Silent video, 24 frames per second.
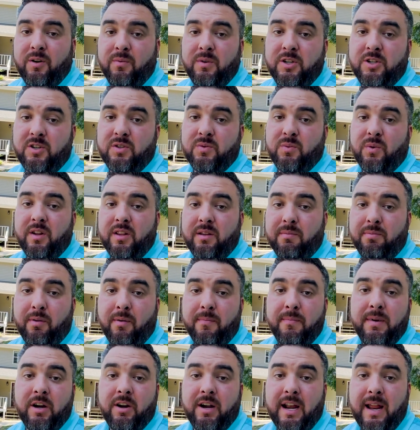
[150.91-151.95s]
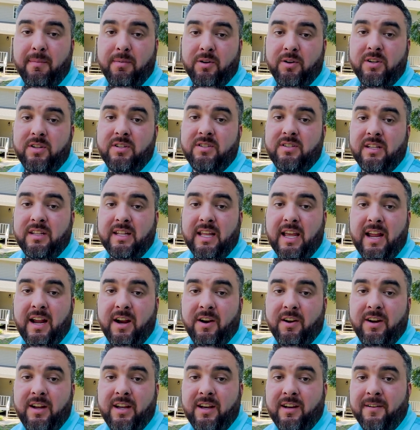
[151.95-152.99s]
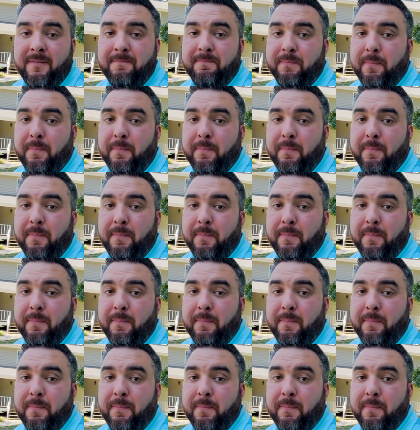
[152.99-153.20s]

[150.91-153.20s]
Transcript: which is one of the premier neighborhoods in the area.